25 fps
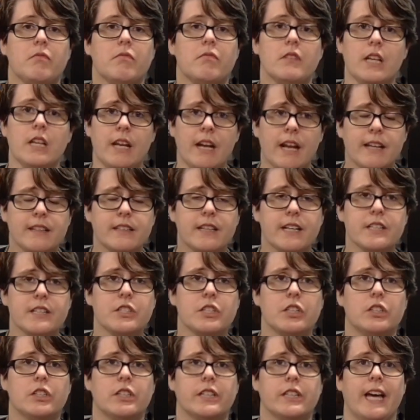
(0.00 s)
and I like
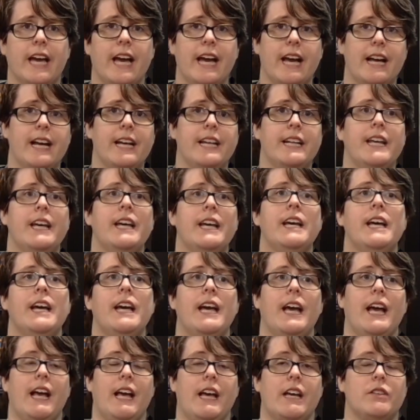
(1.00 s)
to look ahead
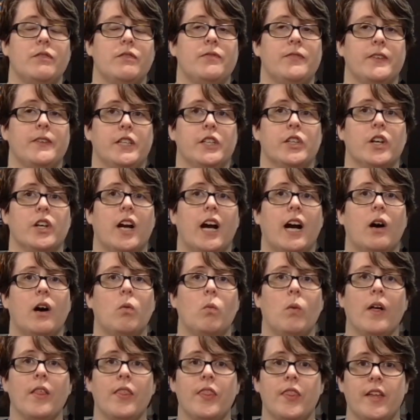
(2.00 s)
and figure out
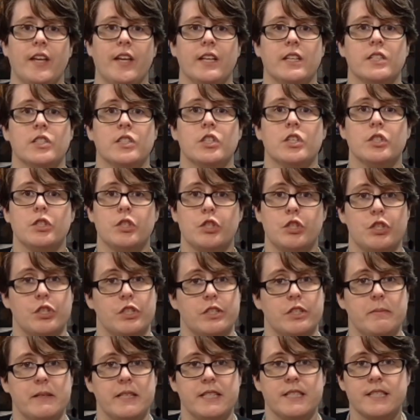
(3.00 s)
what things
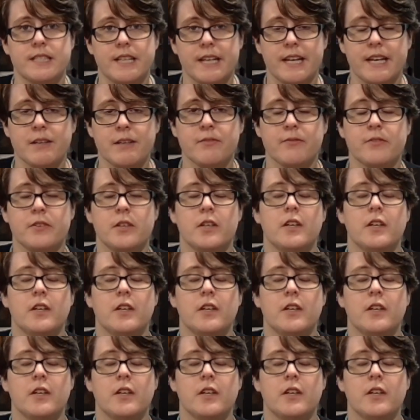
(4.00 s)
should be safe,